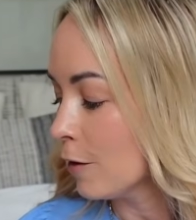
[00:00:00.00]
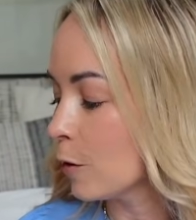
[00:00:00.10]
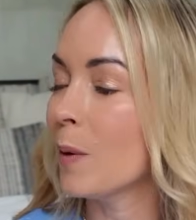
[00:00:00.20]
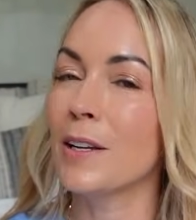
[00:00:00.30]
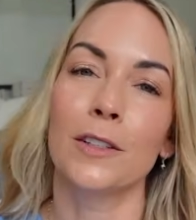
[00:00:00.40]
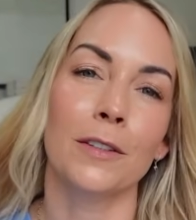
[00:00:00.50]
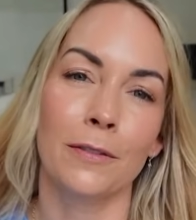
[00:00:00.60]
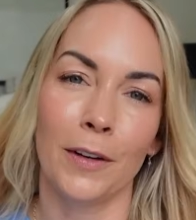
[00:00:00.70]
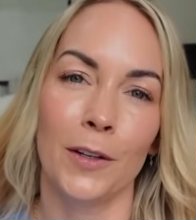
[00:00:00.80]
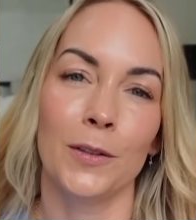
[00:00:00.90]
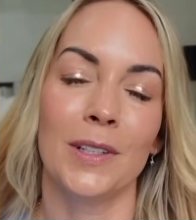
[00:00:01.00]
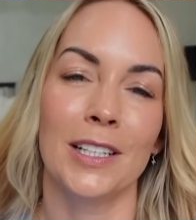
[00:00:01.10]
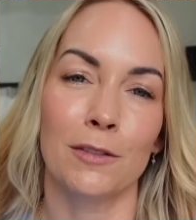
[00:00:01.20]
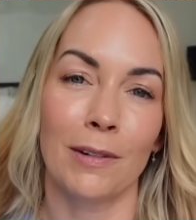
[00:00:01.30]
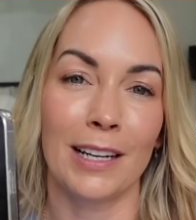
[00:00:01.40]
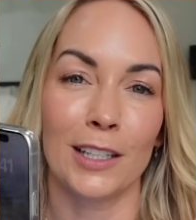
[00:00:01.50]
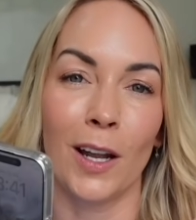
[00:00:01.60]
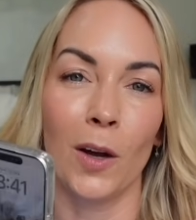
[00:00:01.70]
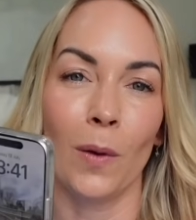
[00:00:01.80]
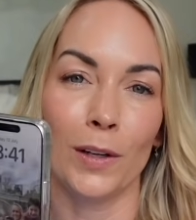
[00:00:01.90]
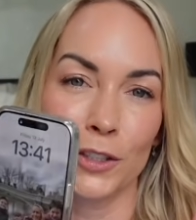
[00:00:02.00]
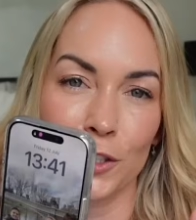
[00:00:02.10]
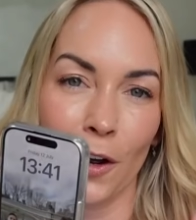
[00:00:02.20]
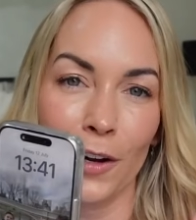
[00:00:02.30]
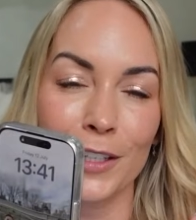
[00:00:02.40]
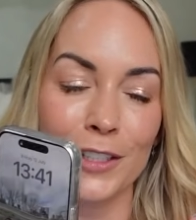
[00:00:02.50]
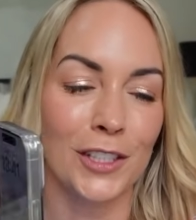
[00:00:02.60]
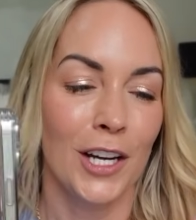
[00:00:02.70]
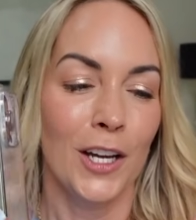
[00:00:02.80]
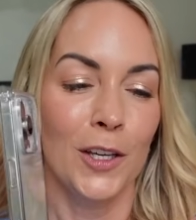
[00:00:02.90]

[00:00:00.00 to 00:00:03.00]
for when your phone is running low on charge.